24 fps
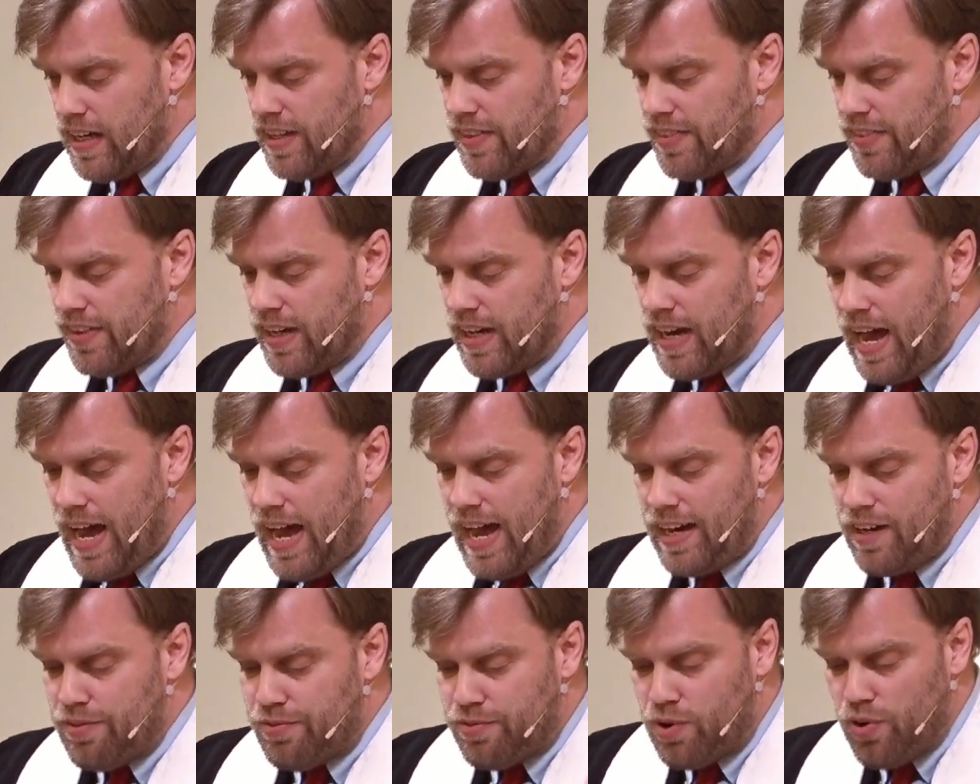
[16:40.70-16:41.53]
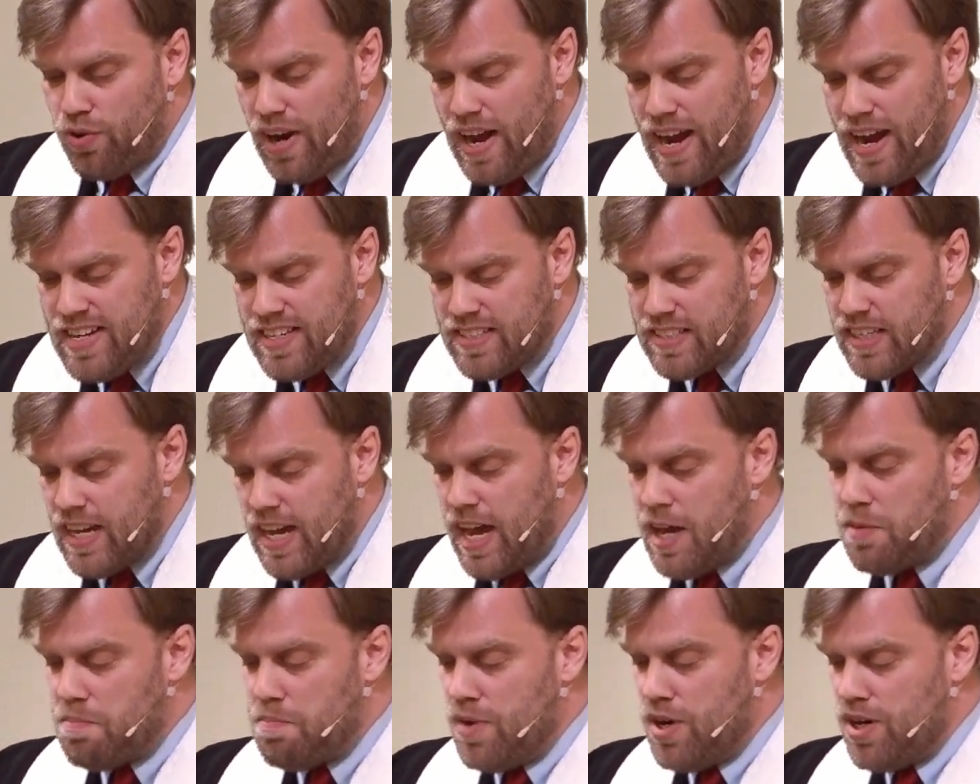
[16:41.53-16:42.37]
the God of grace
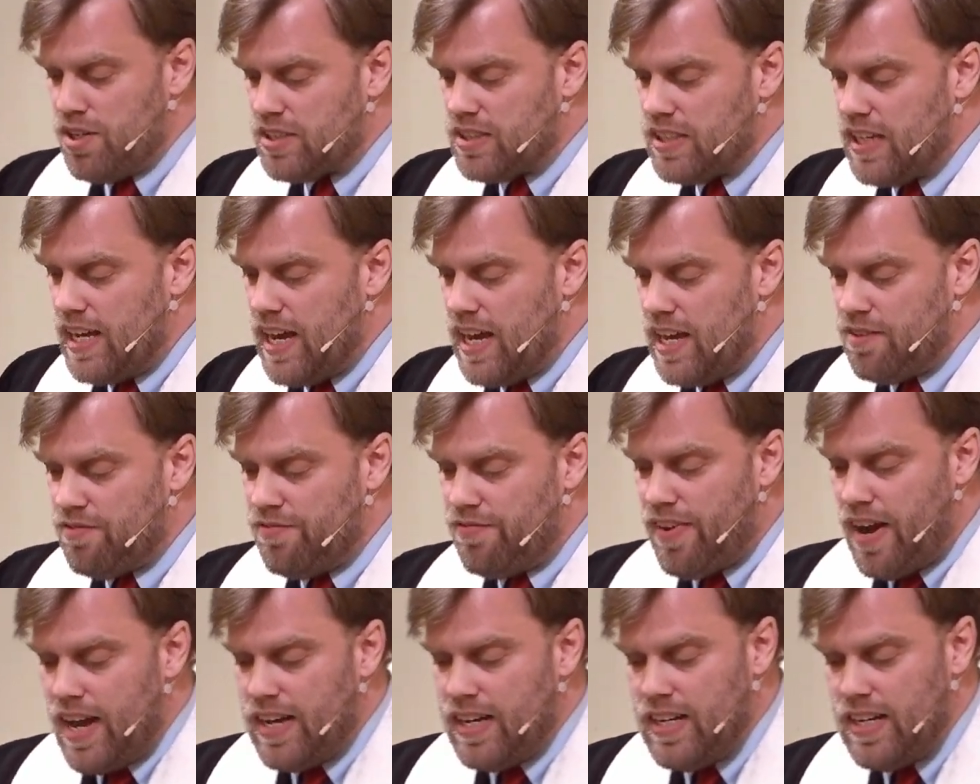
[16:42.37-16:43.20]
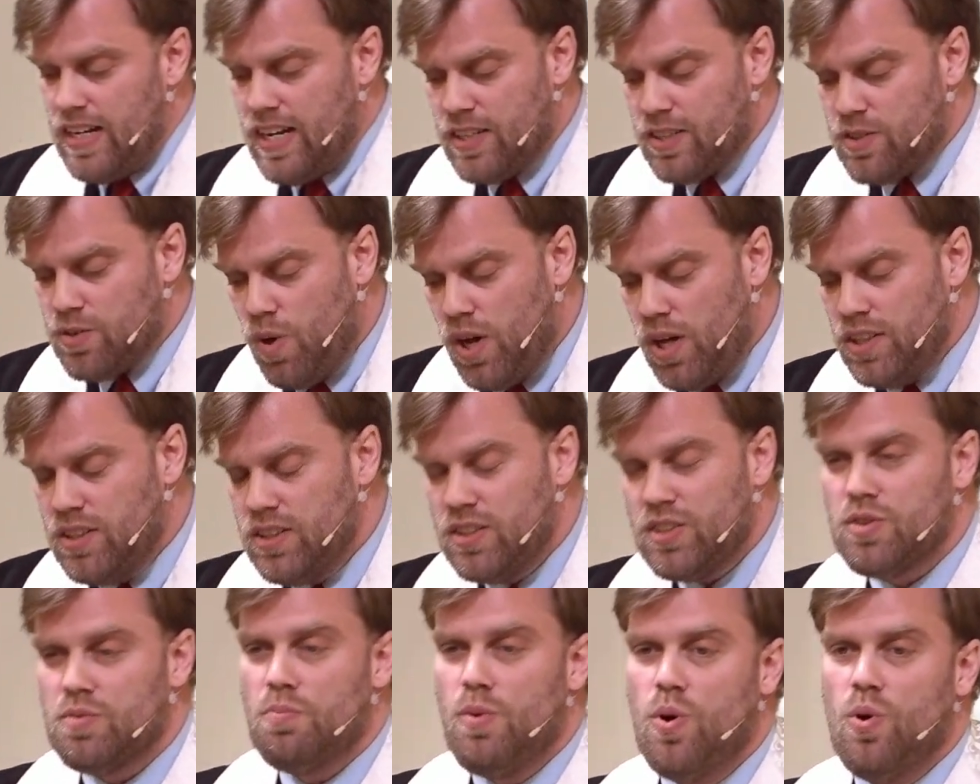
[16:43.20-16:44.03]
and mercy, inviting us
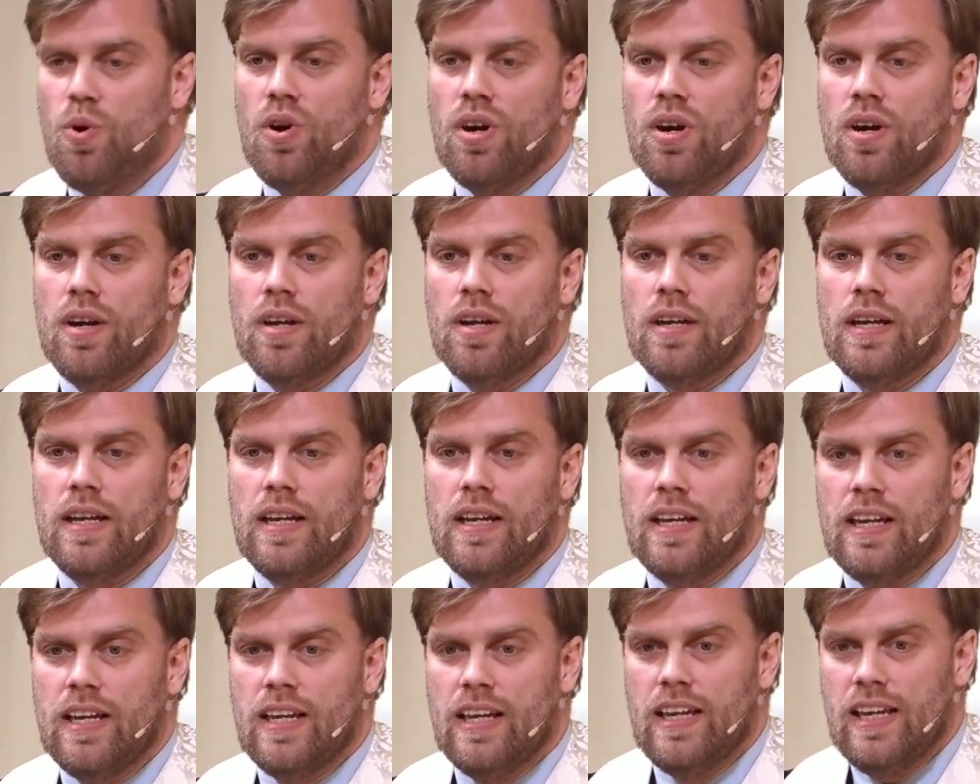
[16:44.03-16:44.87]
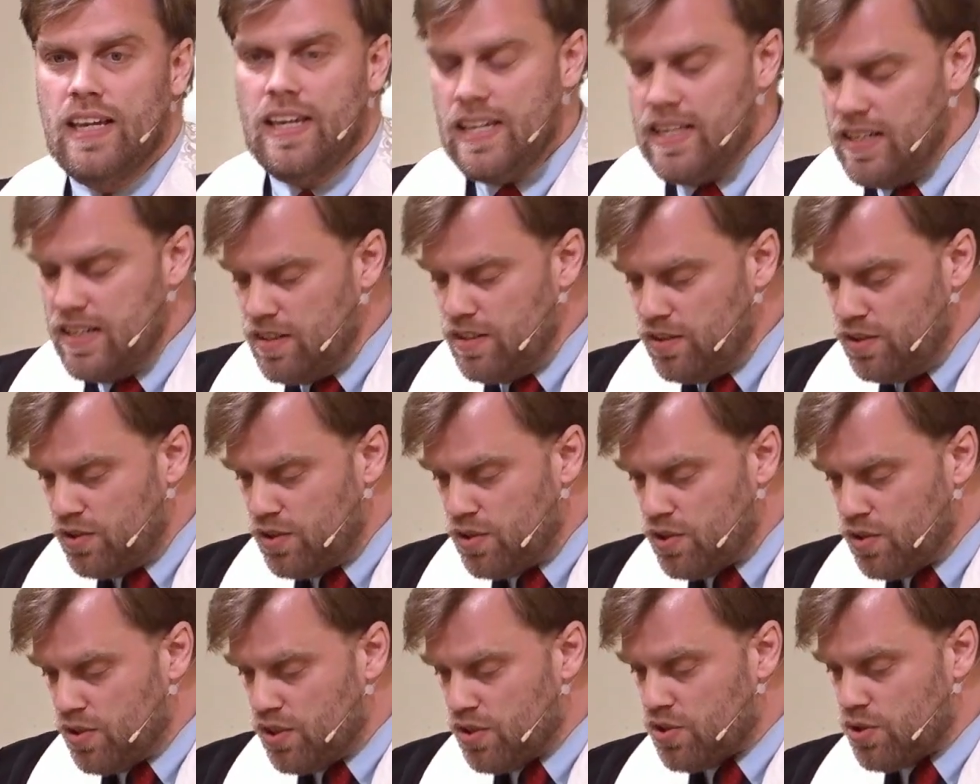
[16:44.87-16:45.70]
once more
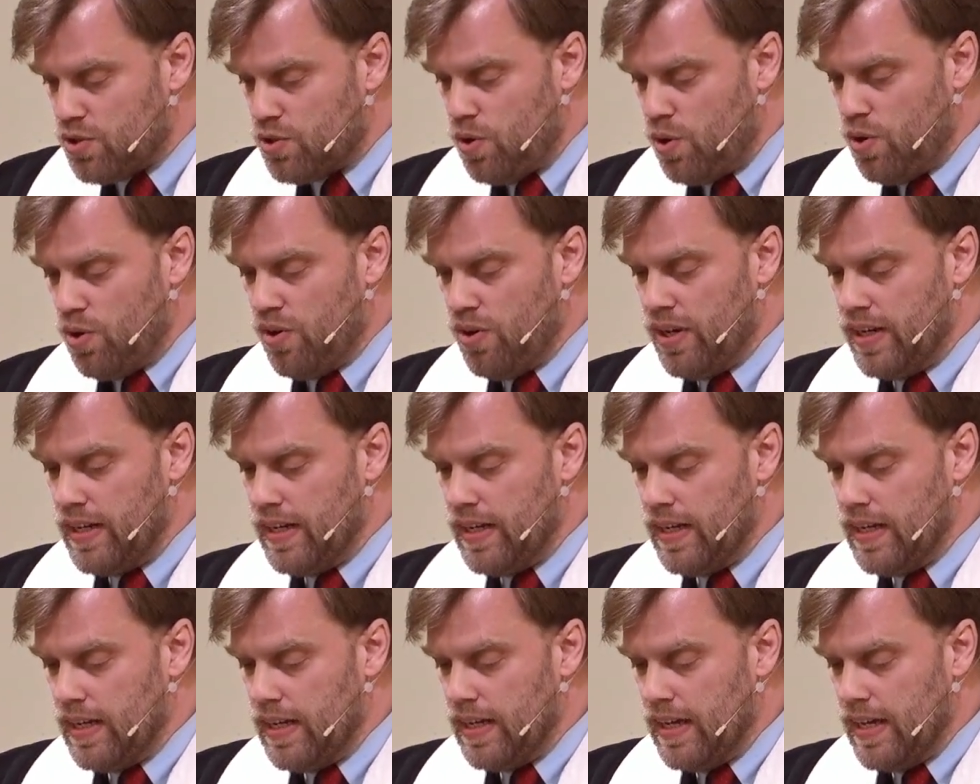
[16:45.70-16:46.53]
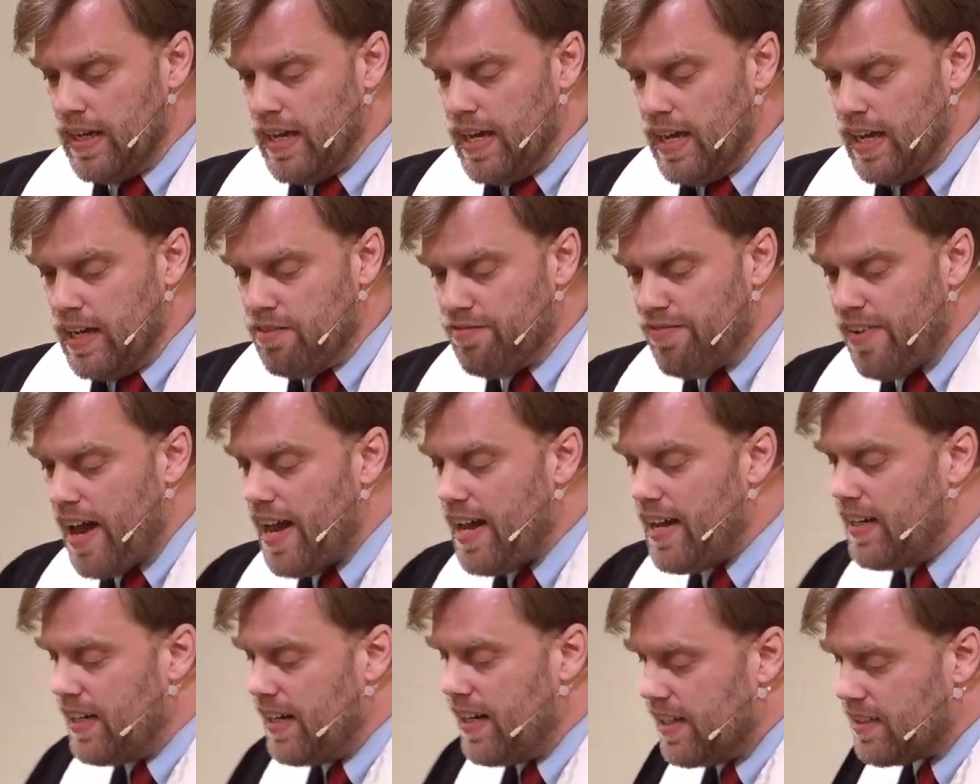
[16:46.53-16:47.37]
into the story,
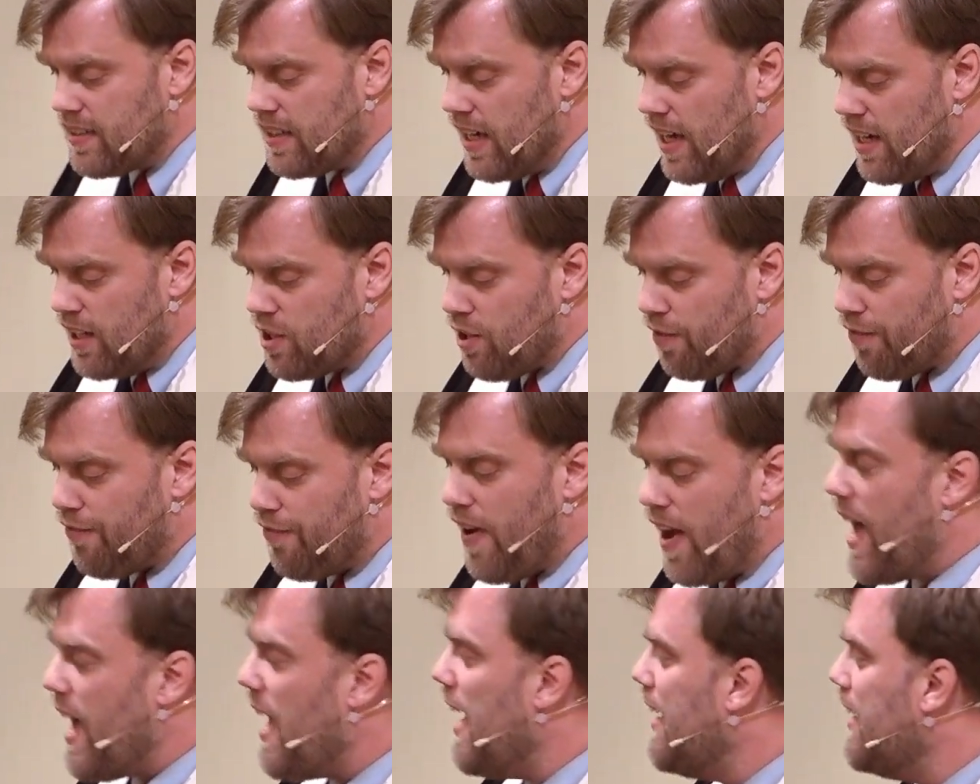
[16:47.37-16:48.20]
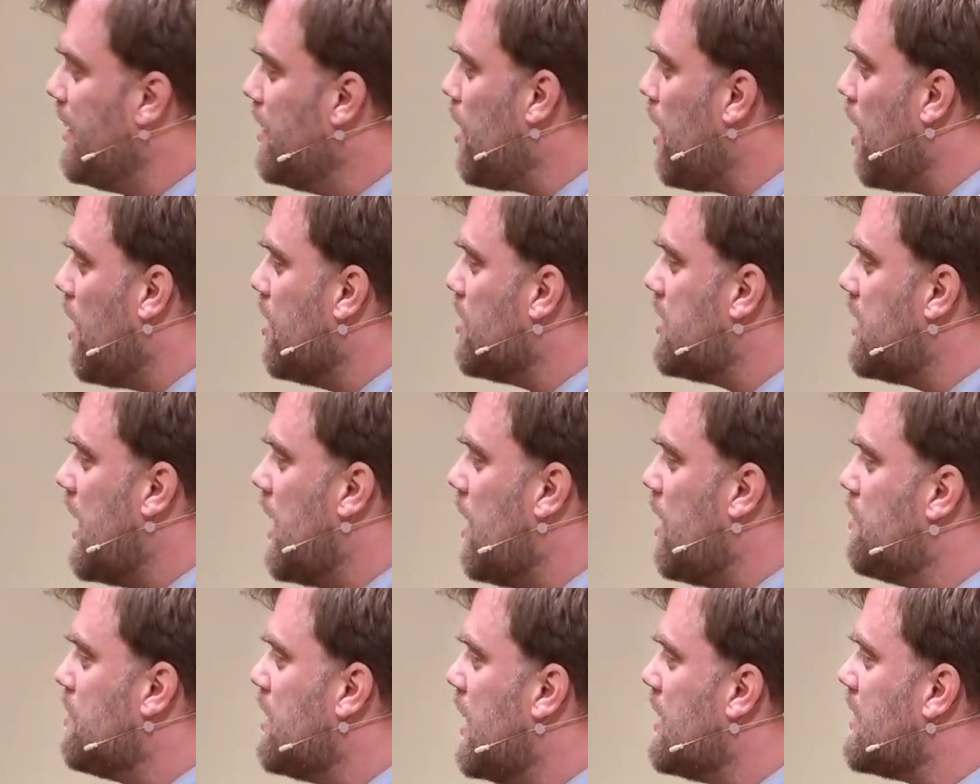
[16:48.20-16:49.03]
inviting us to find
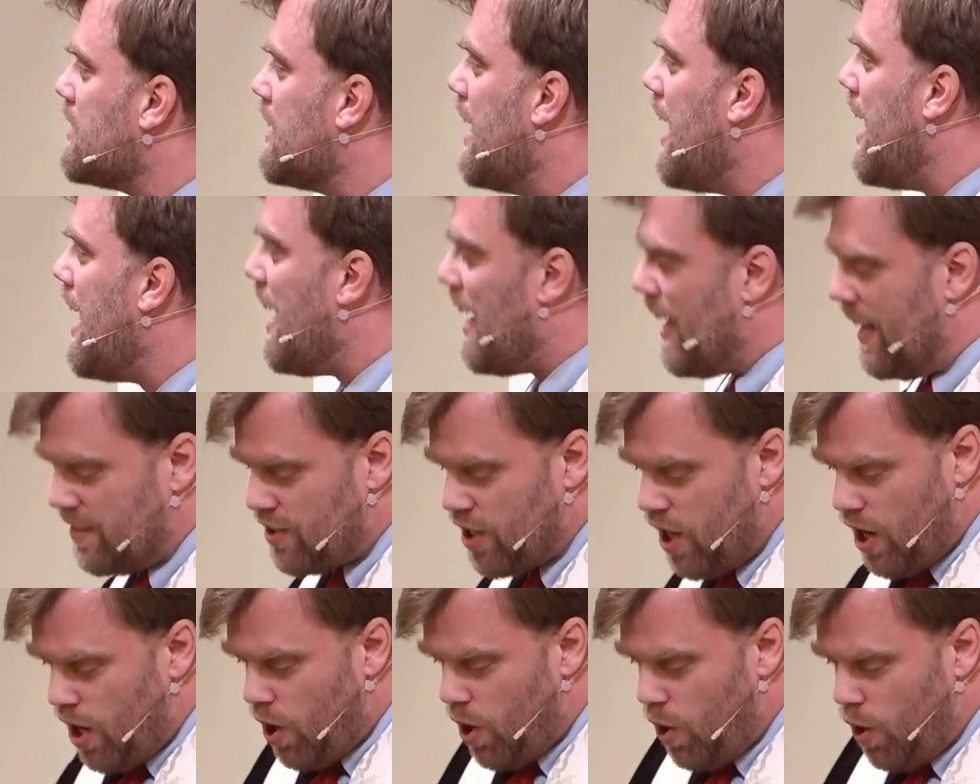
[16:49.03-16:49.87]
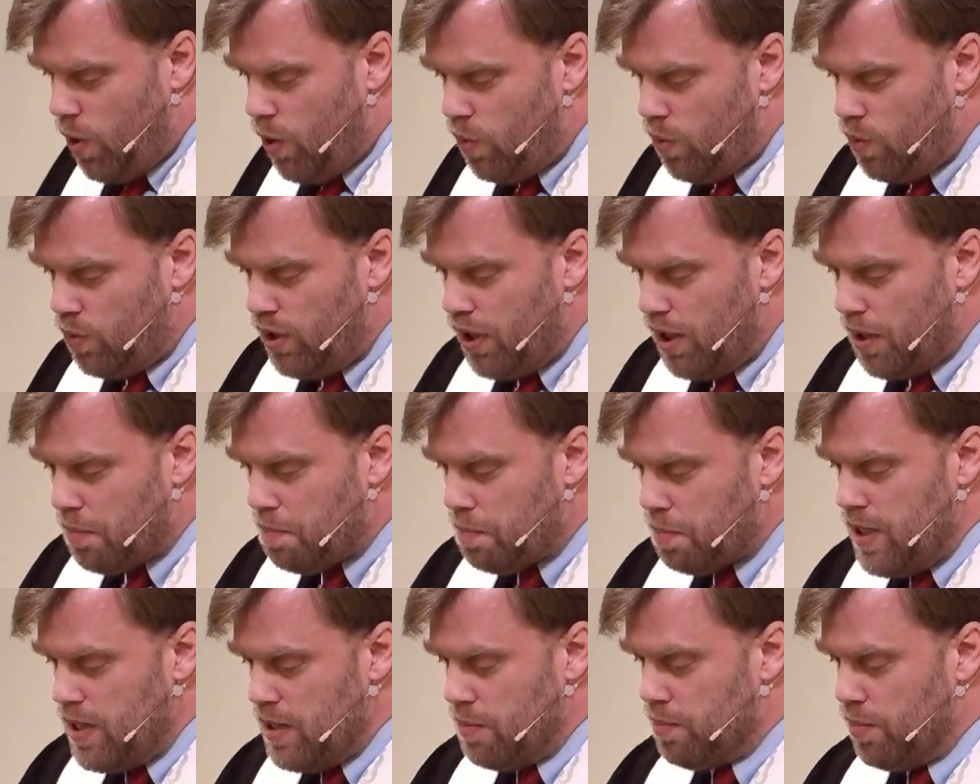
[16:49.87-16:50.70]
ourselves as God's own
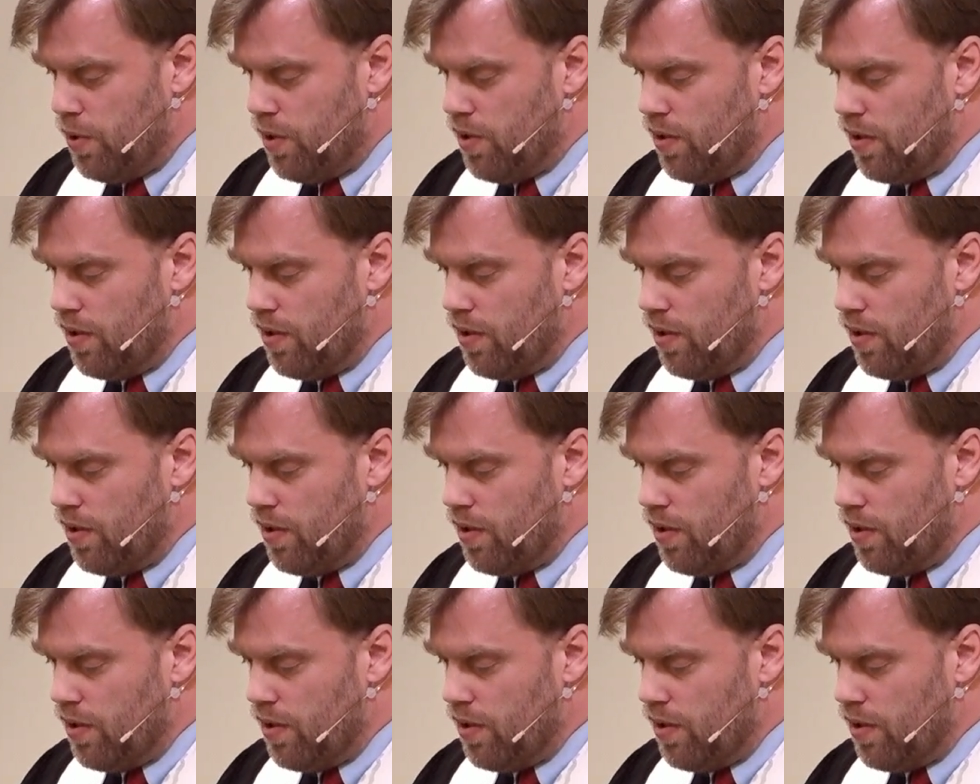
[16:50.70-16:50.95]
people,